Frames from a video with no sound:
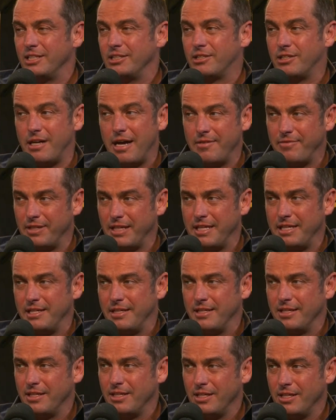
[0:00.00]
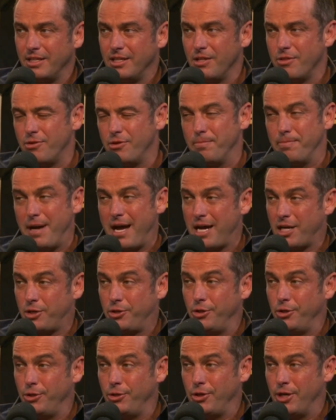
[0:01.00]
traveling through
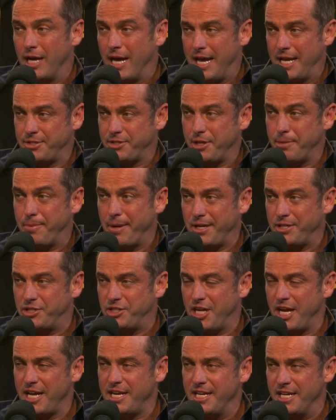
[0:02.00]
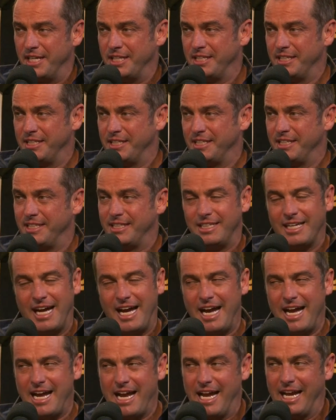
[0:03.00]
Baku, Azerbaijan.
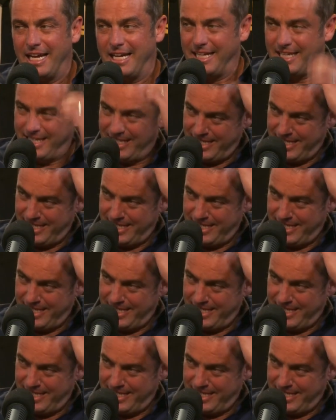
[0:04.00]
Aye.